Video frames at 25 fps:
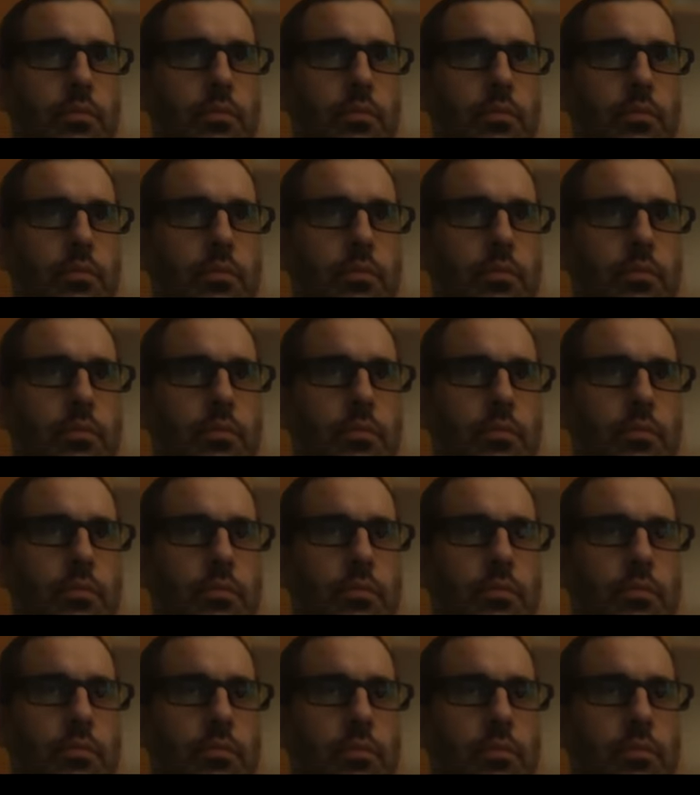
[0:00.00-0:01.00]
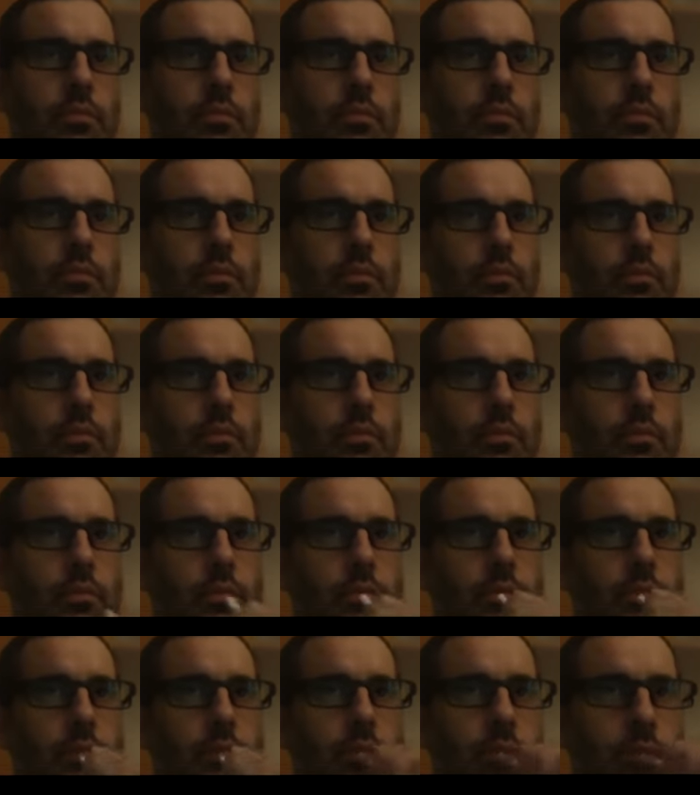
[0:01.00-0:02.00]

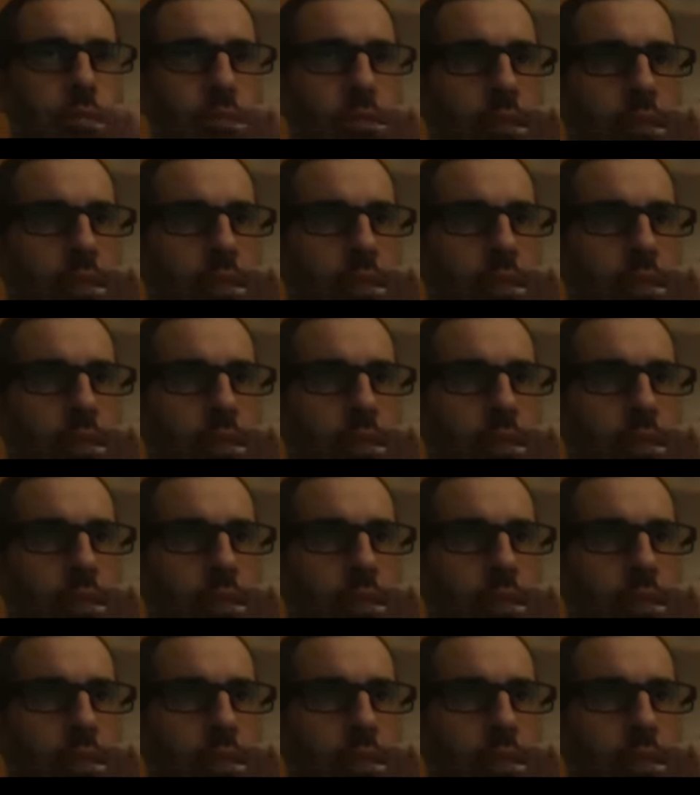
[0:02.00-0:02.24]
(silent)